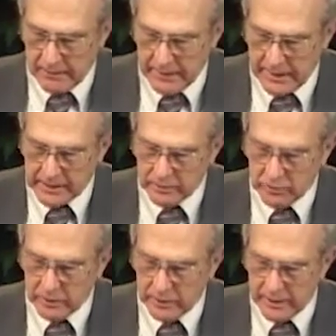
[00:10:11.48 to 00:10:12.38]
They
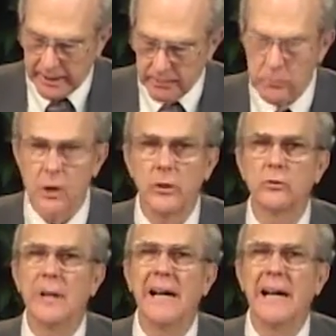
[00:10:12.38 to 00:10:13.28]
considered him
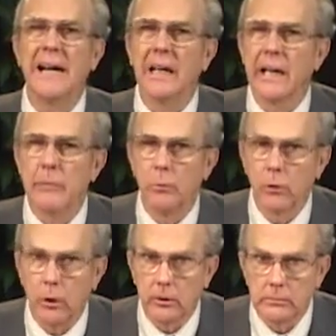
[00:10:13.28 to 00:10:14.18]
just a
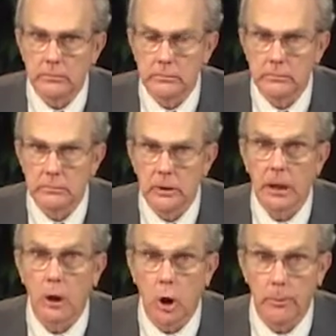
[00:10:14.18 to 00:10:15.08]
laborer,
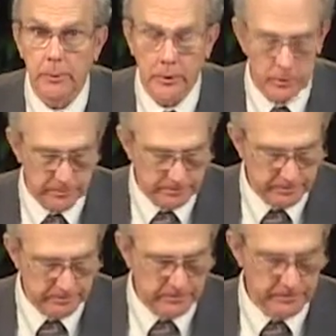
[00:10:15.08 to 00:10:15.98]
a carpenter,
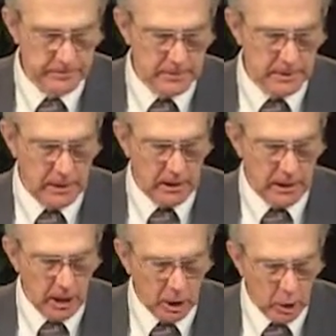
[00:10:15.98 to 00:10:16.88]

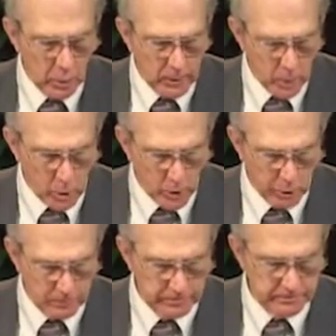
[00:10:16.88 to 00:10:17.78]
a lowly
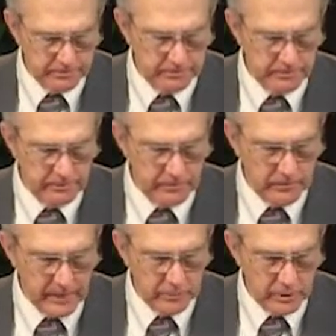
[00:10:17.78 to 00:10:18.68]
worker.
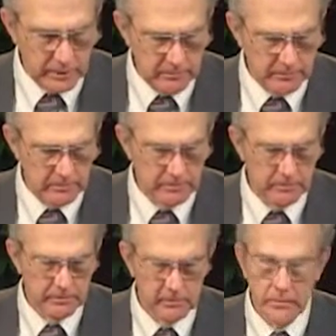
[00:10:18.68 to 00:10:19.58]
That's it.
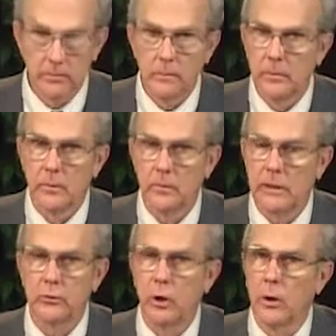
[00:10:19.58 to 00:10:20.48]

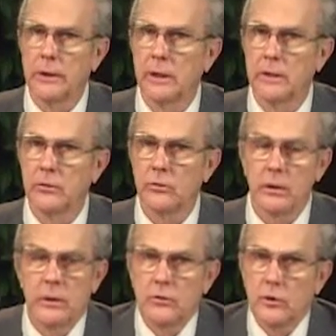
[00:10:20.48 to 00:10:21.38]
That's all he is.
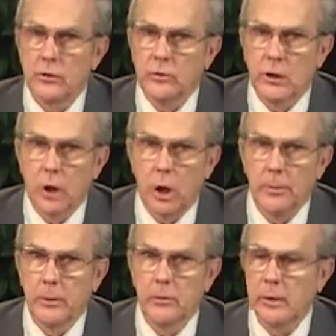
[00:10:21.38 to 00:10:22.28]
He's just a
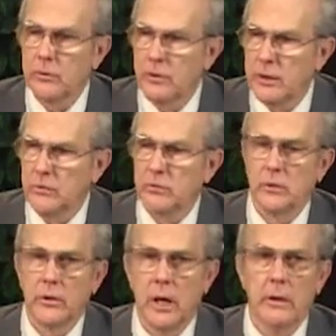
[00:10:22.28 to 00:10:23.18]
carpenter. Is this
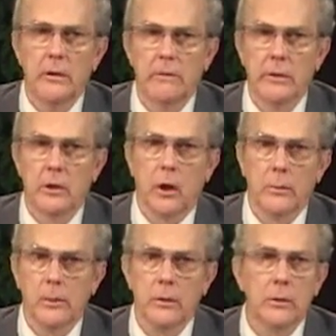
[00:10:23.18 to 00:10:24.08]
not the
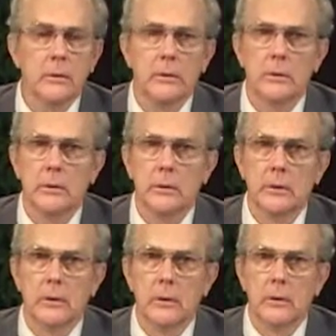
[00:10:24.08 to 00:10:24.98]
carpenter?
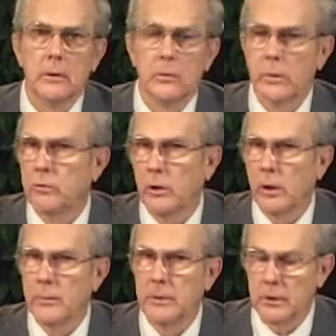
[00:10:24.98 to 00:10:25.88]
We
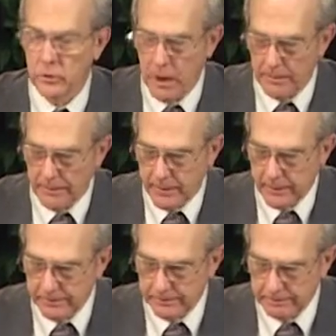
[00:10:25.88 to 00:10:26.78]
saw him in the shop there.